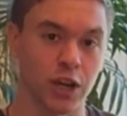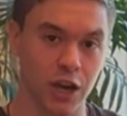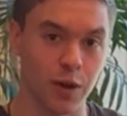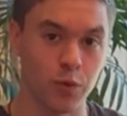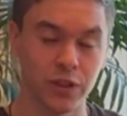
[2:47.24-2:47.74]
to
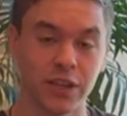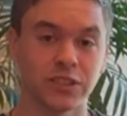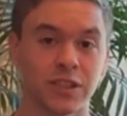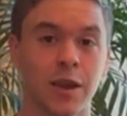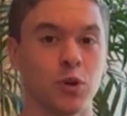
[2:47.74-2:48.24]
come with
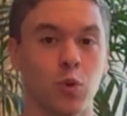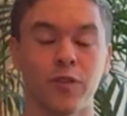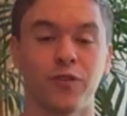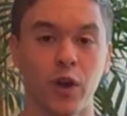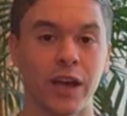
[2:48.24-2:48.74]
this, but you
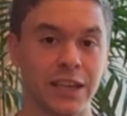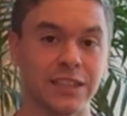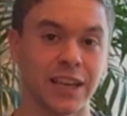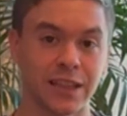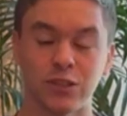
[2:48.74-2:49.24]
want to feel at
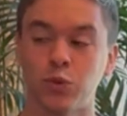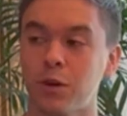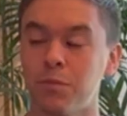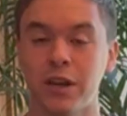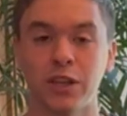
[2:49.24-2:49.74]
ease, at least with
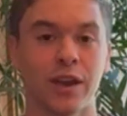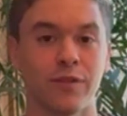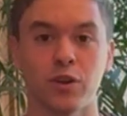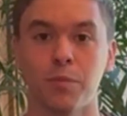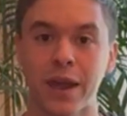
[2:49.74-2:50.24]
the money you
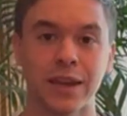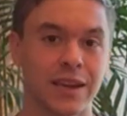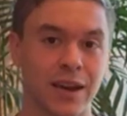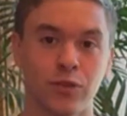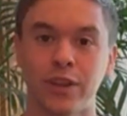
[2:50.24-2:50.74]
have in your bank
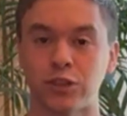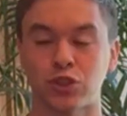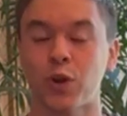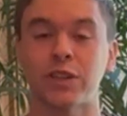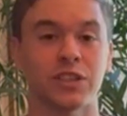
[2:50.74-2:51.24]
account, not
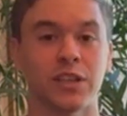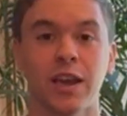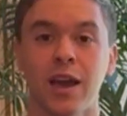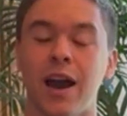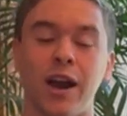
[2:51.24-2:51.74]
stressing
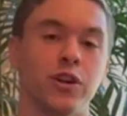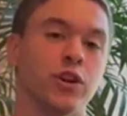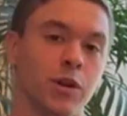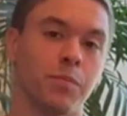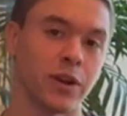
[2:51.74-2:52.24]
how
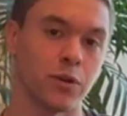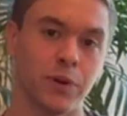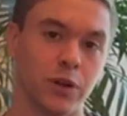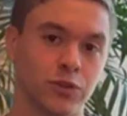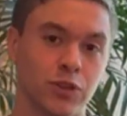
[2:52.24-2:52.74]
you're going to pay your
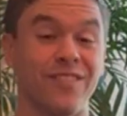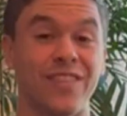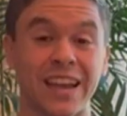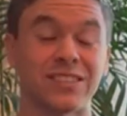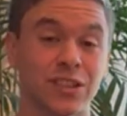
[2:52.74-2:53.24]
bills. If
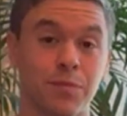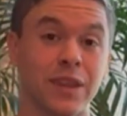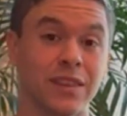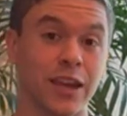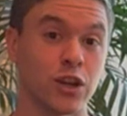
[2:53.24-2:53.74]
that's
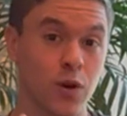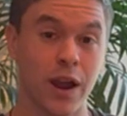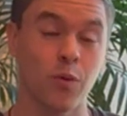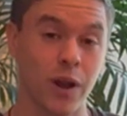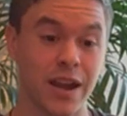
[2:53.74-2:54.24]
something that you're
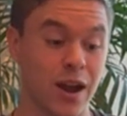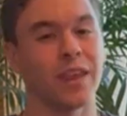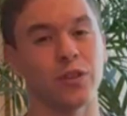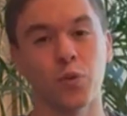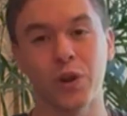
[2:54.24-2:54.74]
at right now,
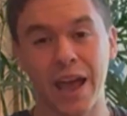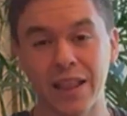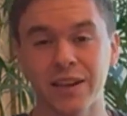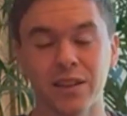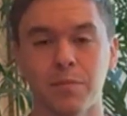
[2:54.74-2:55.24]
then the
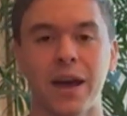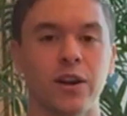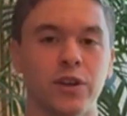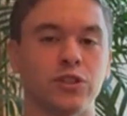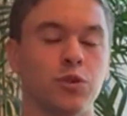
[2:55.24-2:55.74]
reality of the
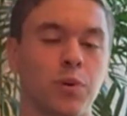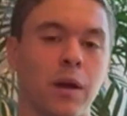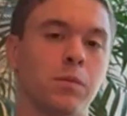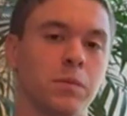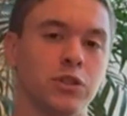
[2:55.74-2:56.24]
matter is you
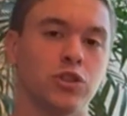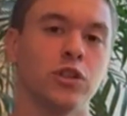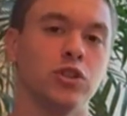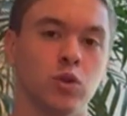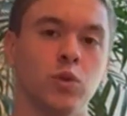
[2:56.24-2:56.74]
probably
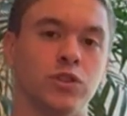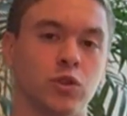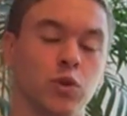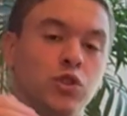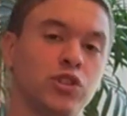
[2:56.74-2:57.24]
shouldn't do
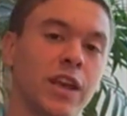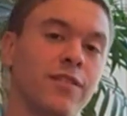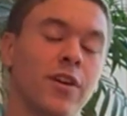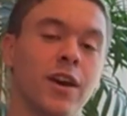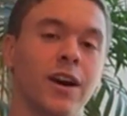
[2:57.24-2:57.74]
this till you
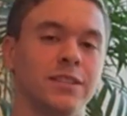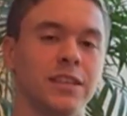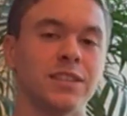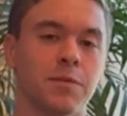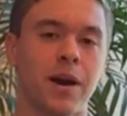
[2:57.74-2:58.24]
save a
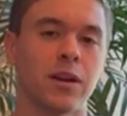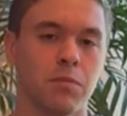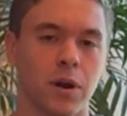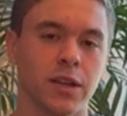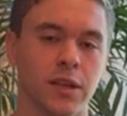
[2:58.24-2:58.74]
decent amount
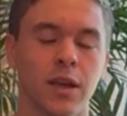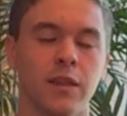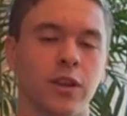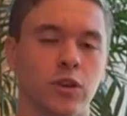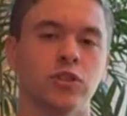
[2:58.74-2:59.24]
of money
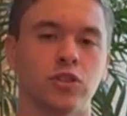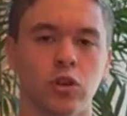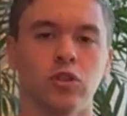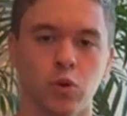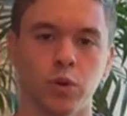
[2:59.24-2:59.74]
that you can
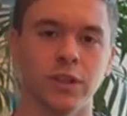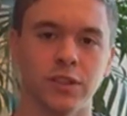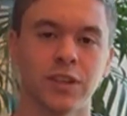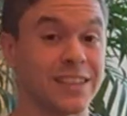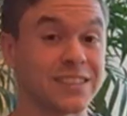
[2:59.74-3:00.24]
start doing
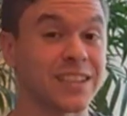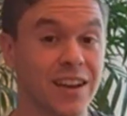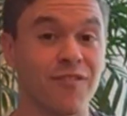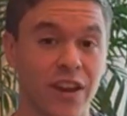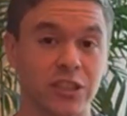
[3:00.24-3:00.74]
this. This is an
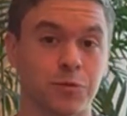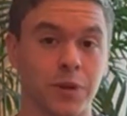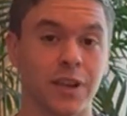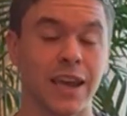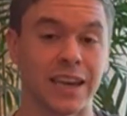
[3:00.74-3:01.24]

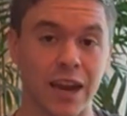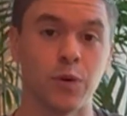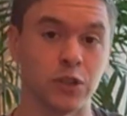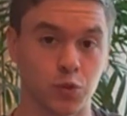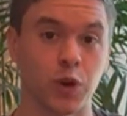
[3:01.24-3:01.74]
investment. It
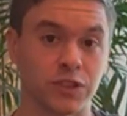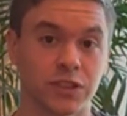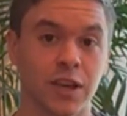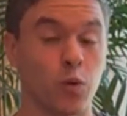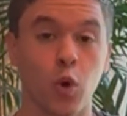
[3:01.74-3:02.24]
carries
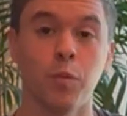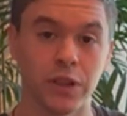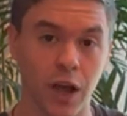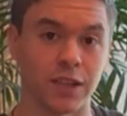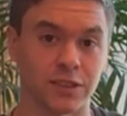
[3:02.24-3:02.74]
risk. There will
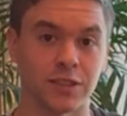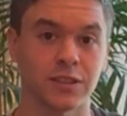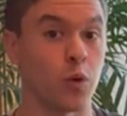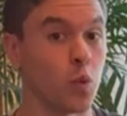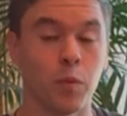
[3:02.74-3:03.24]
be
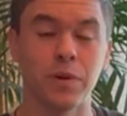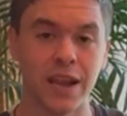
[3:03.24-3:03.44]
losses. There will be